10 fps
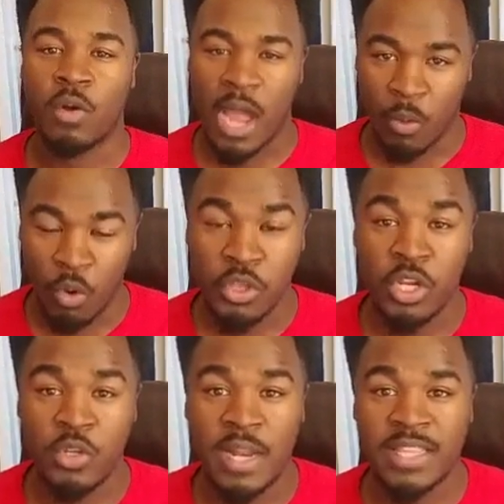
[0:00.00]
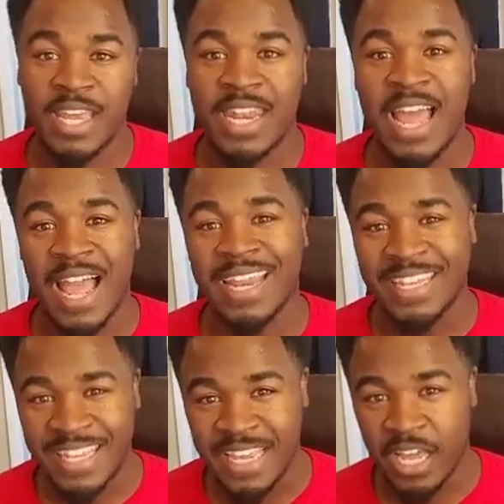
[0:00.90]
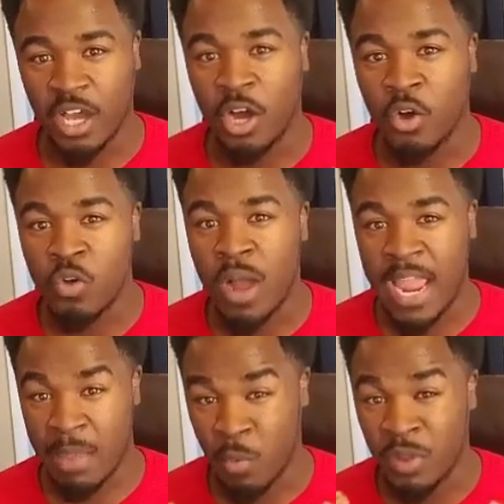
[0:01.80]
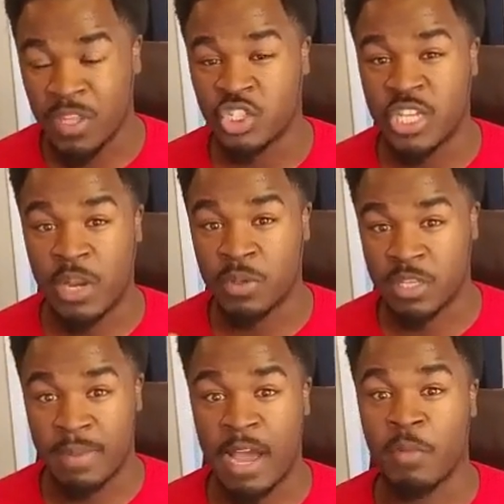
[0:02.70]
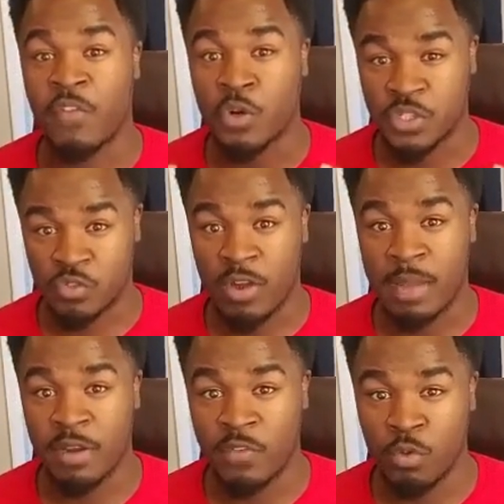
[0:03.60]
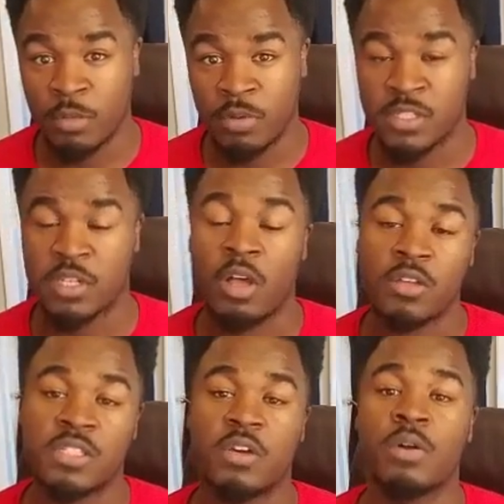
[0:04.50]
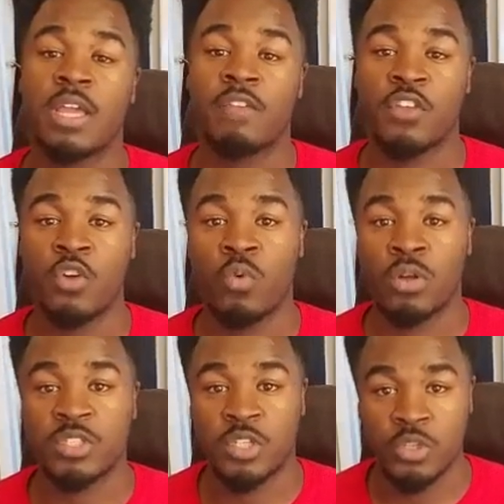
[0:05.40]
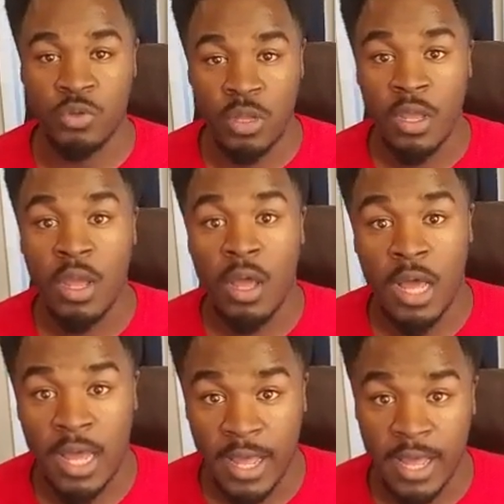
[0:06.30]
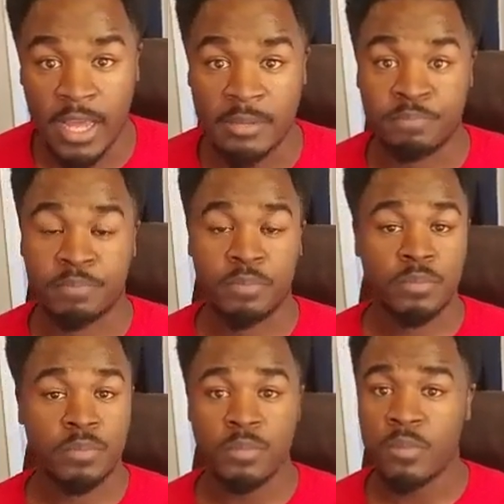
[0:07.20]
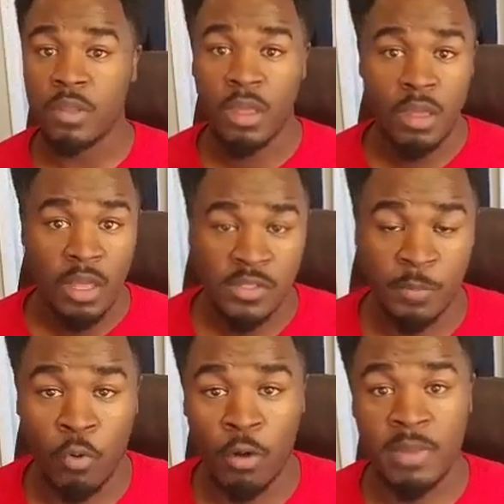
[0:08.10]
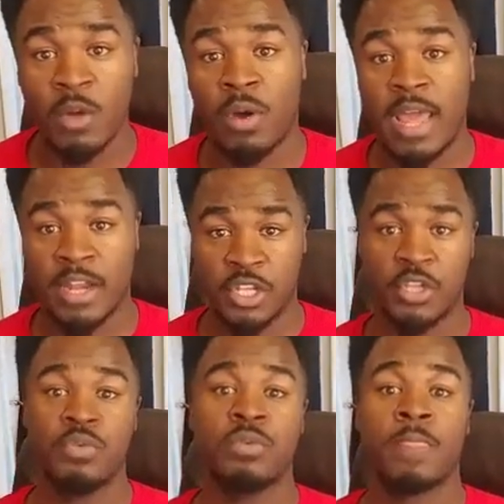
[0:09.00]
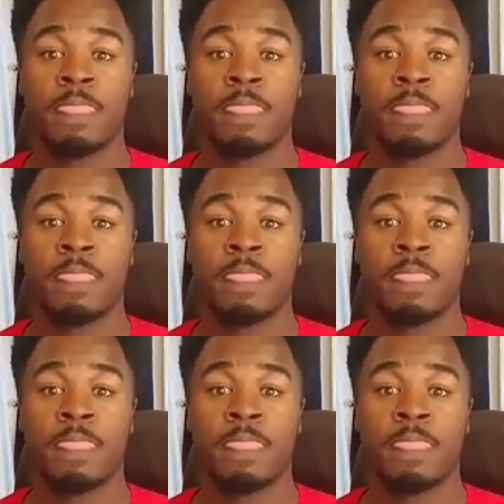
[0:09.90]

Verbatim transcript: I want you to do that to get an idea of who I am and what this channel is about before subscribing, if you would, please. And also, if you want to um, support me in what I do,